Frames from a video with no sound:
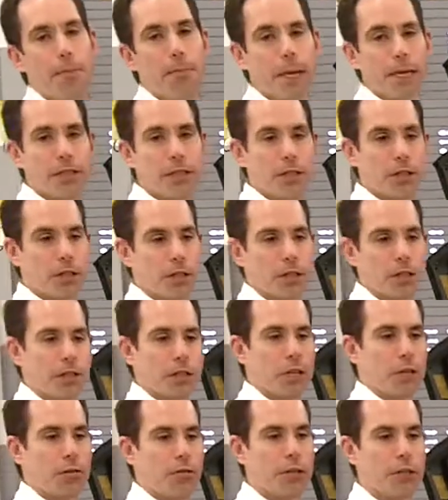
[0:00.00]
based on
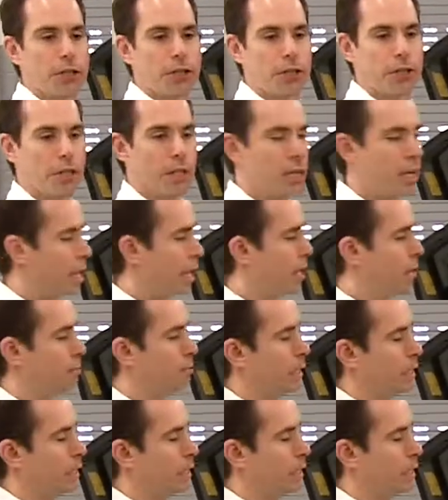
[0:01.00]
acceleration and